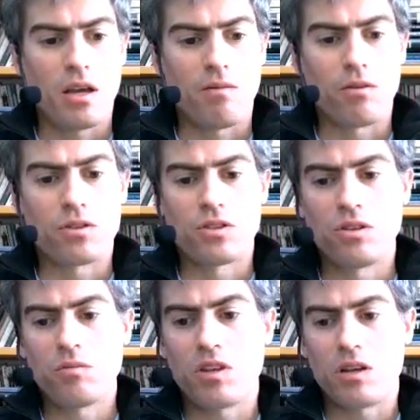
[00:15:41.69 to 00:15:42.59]
If you
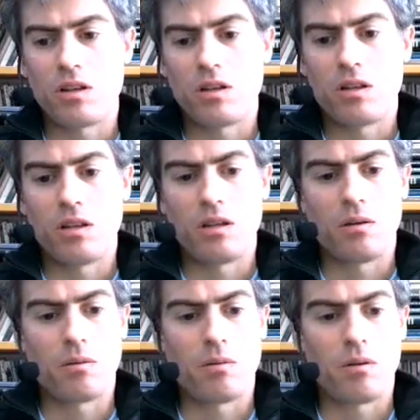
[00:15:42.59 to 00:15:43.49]
assume that
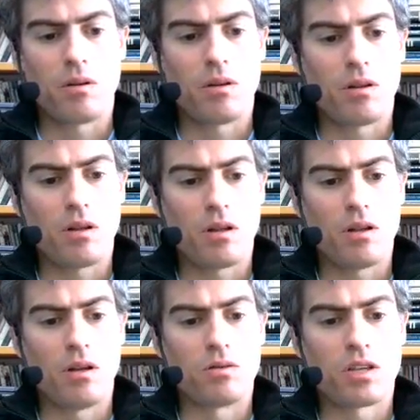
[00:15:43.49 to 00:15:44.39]
the
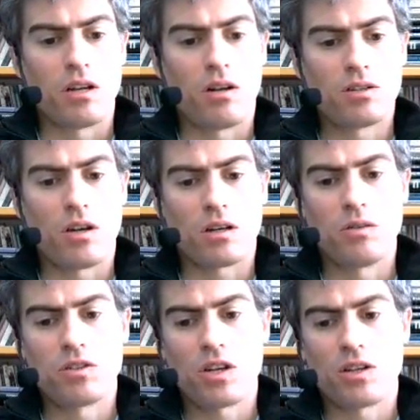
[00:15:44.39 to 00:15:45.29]
nodes can all talk
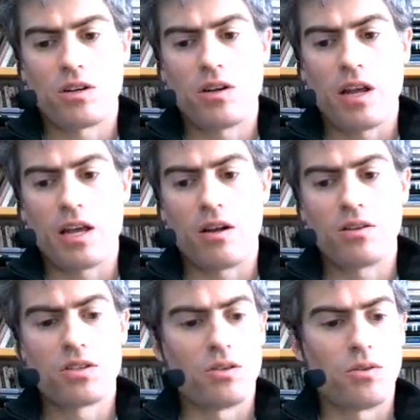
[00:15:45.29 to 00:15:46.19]
to each other, and
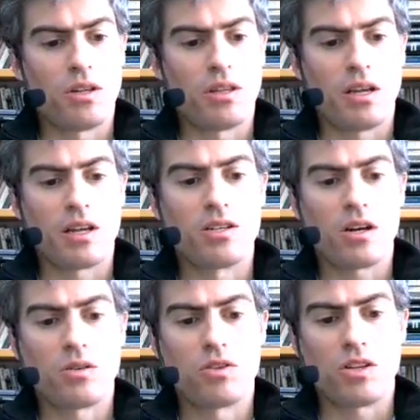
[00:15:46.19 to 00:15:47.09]
also that they can
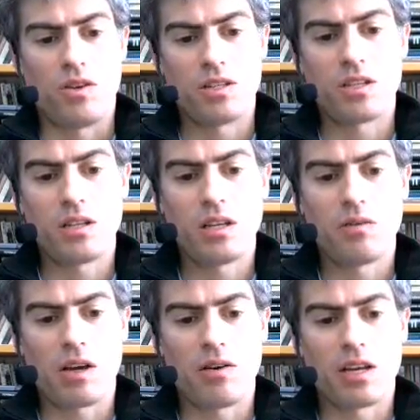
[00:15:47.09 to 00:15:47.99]
talk to each other instantly
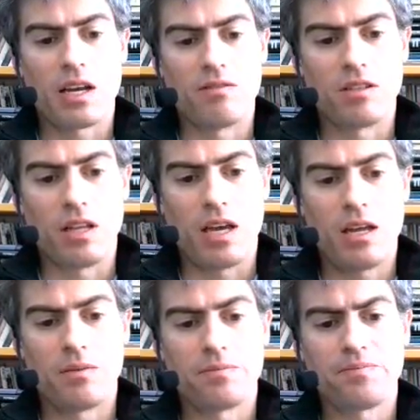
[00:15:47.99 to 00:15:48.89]
without any kind of delay,